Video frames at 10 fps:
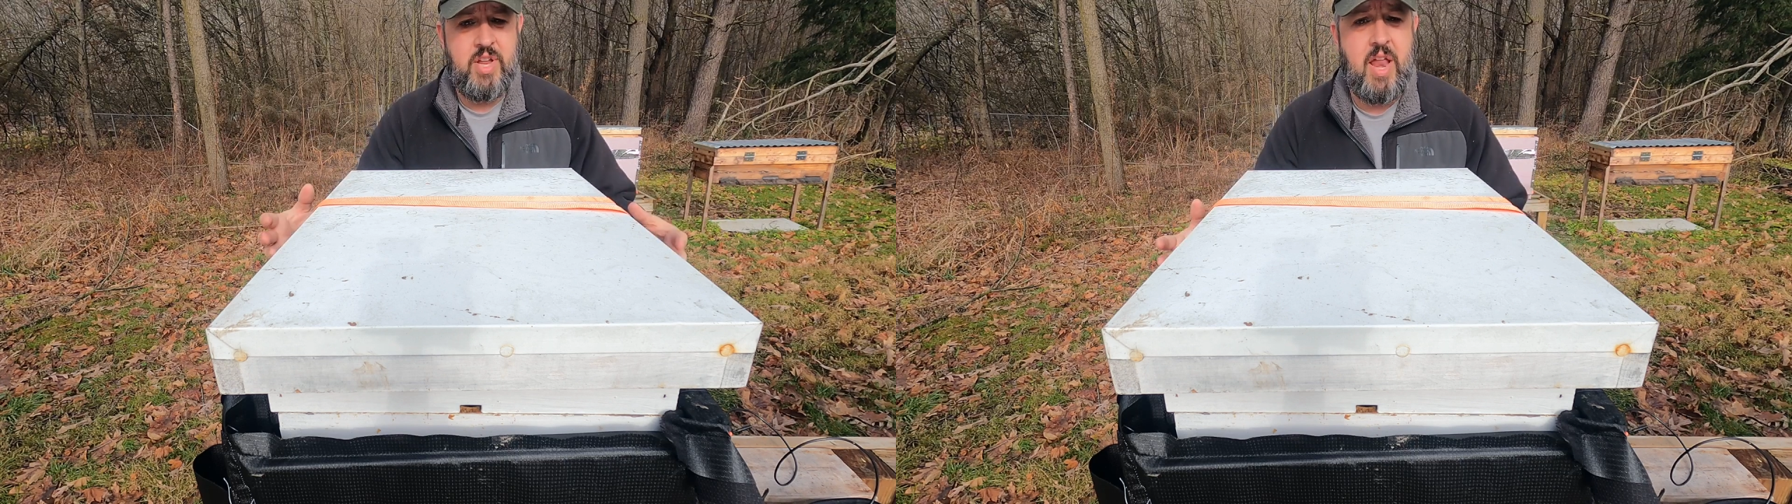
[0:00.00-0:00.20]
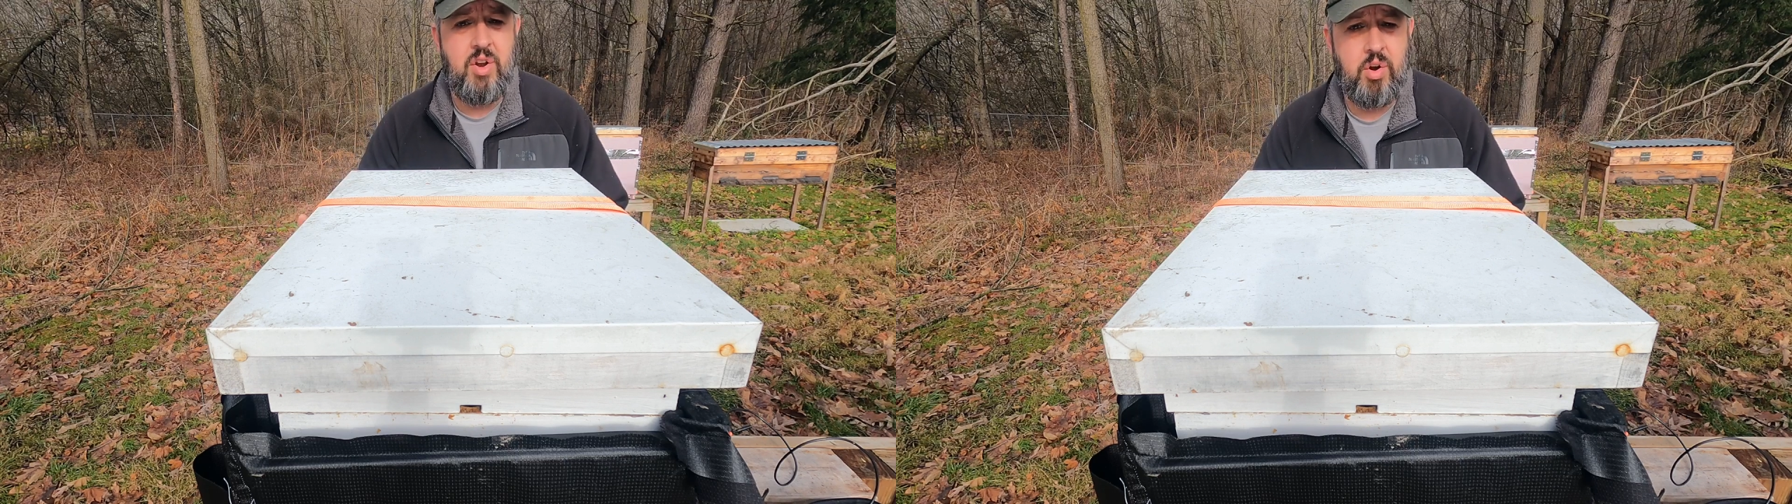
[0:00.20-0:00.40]

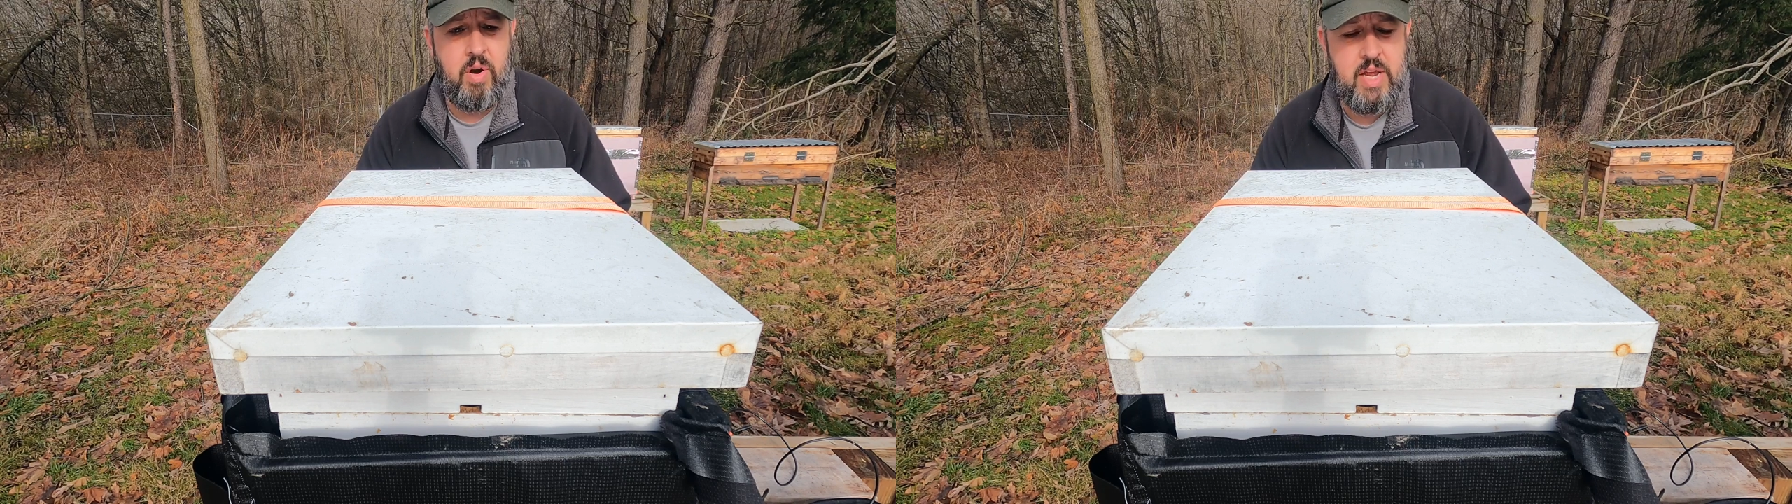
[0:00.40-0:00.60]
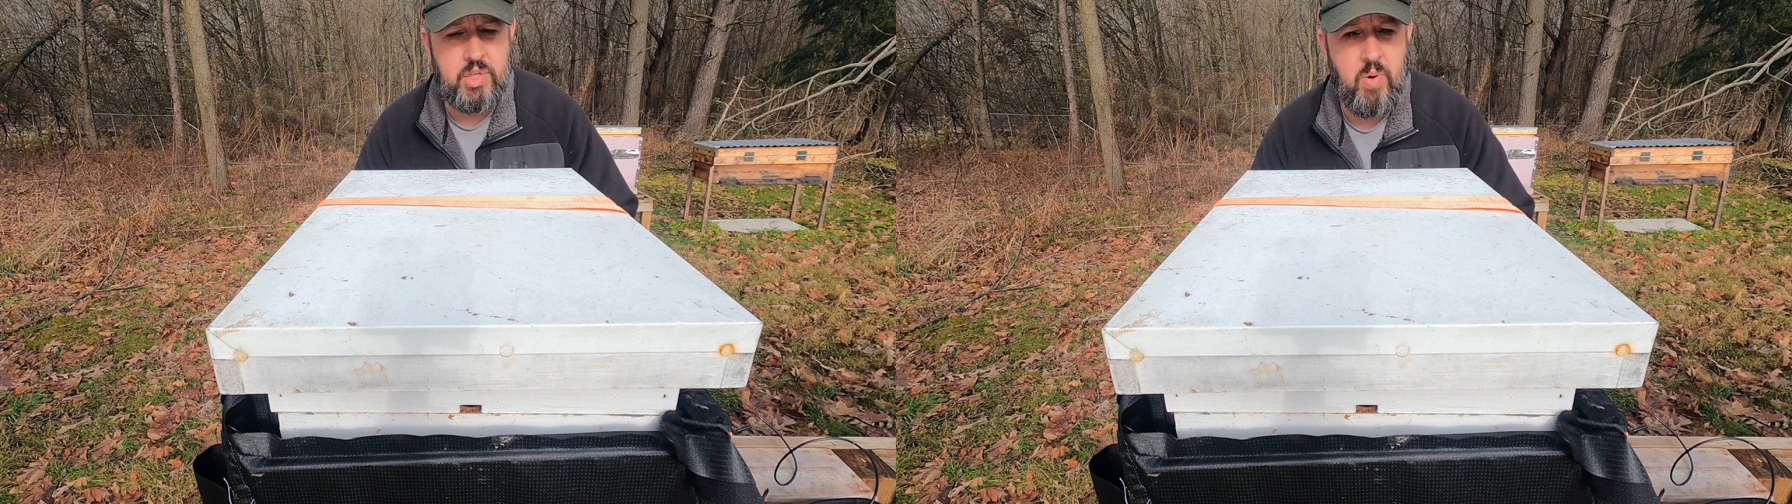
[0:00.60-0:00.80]
10
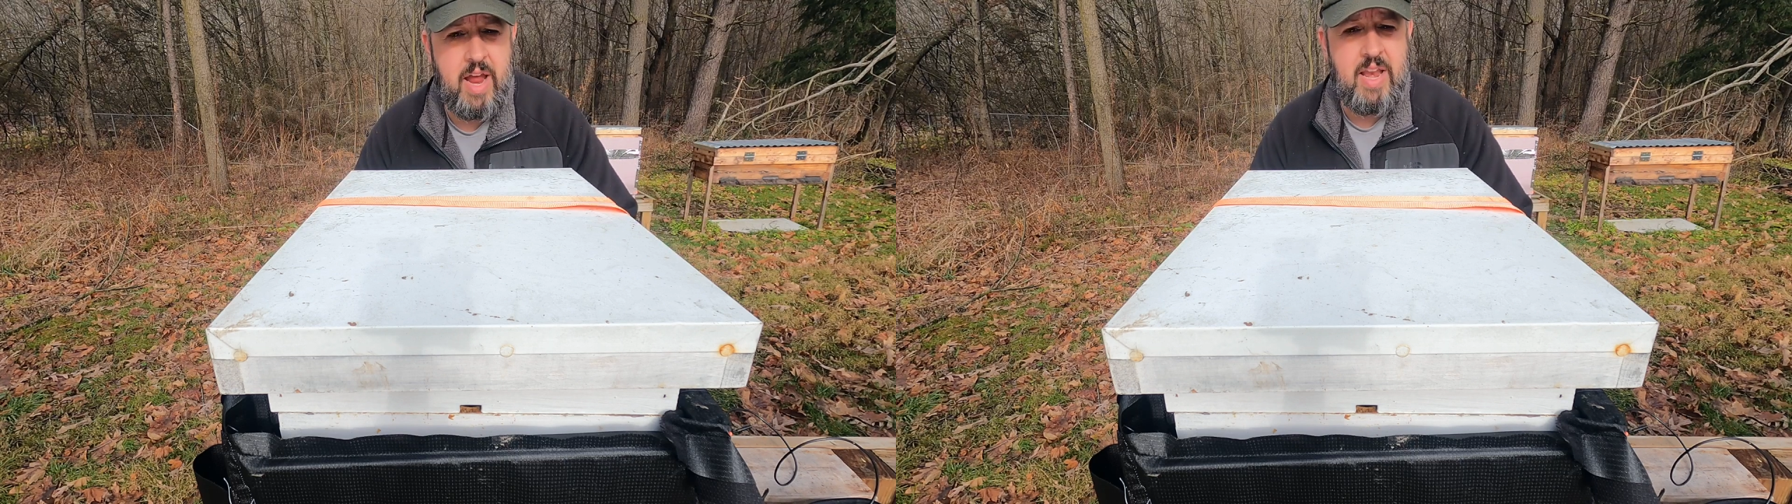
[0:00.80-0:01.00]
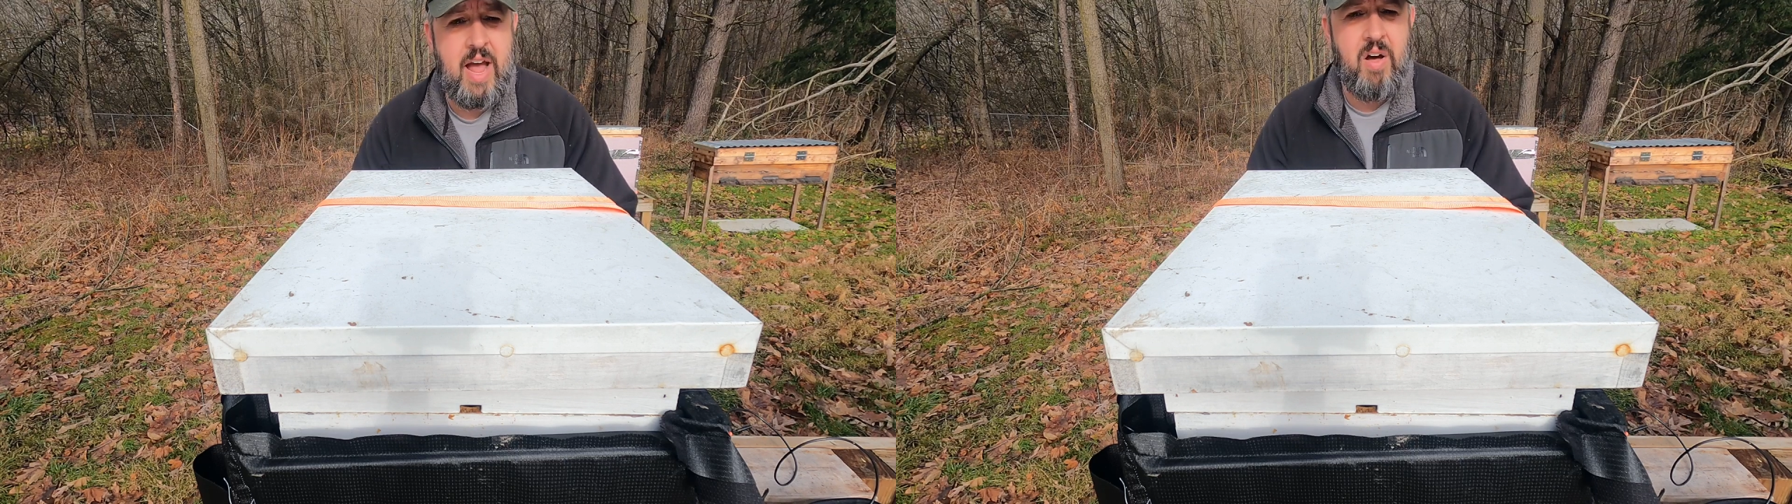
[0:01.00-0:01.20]
degrees
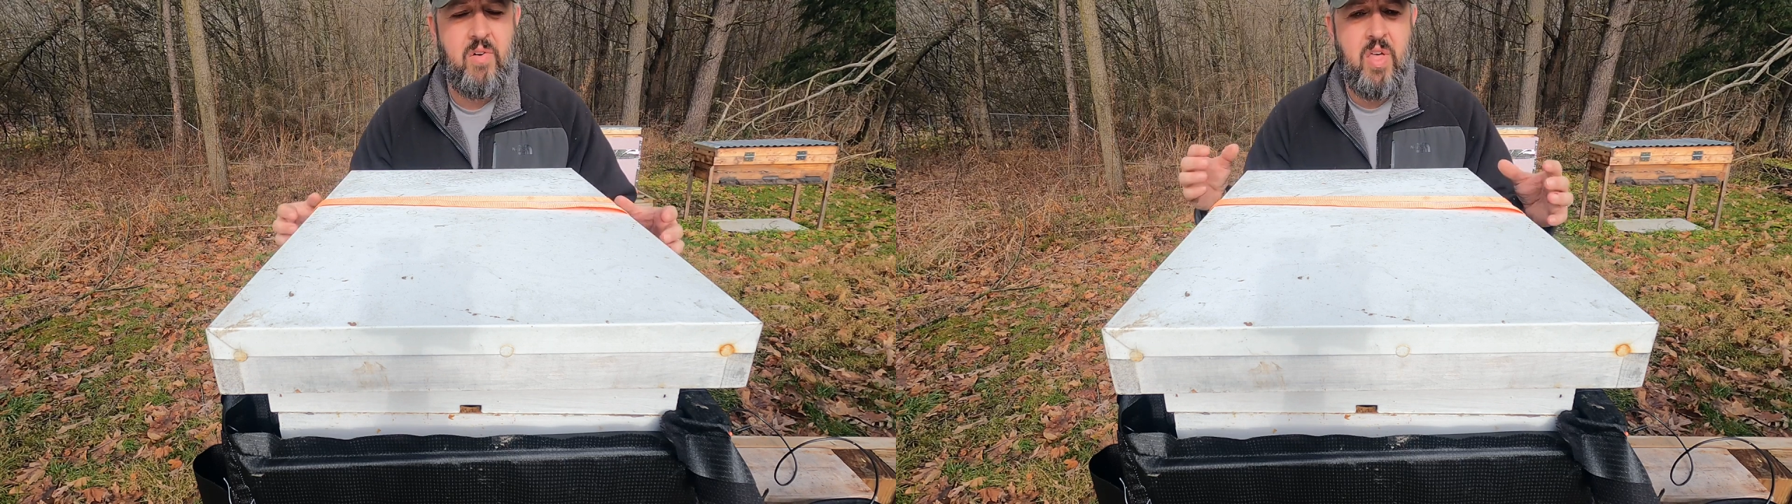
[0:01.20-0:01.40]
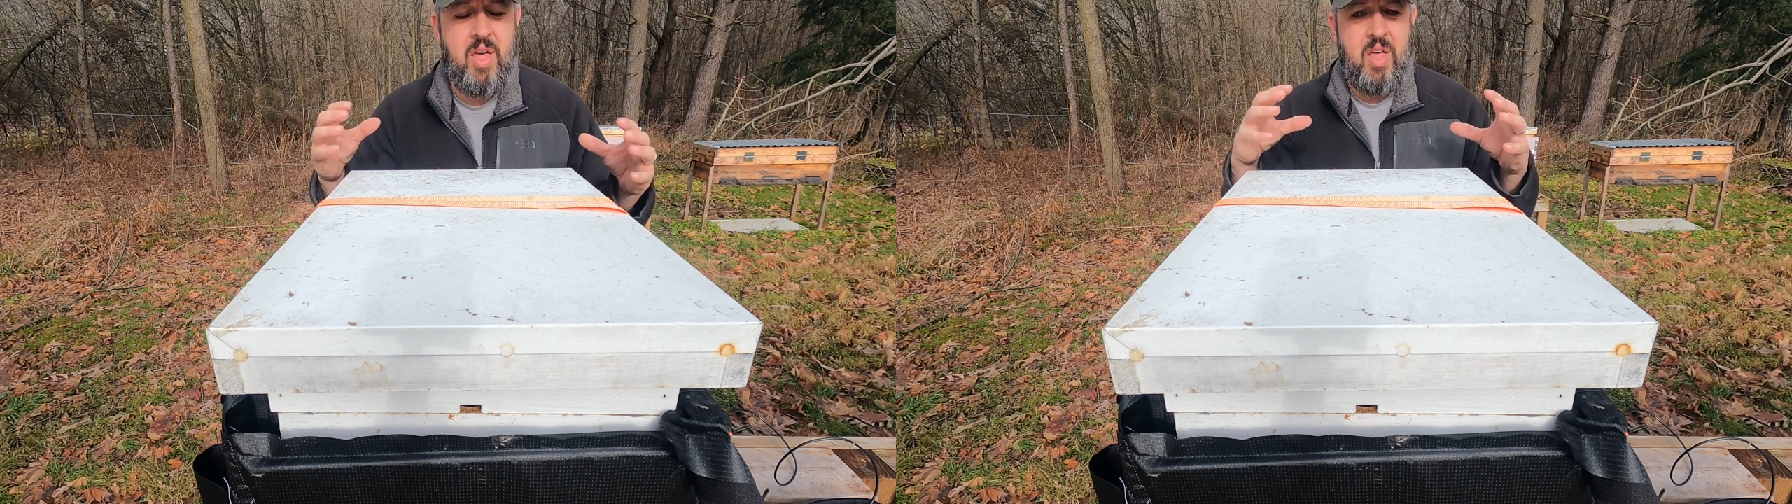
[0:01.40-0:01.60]
right now,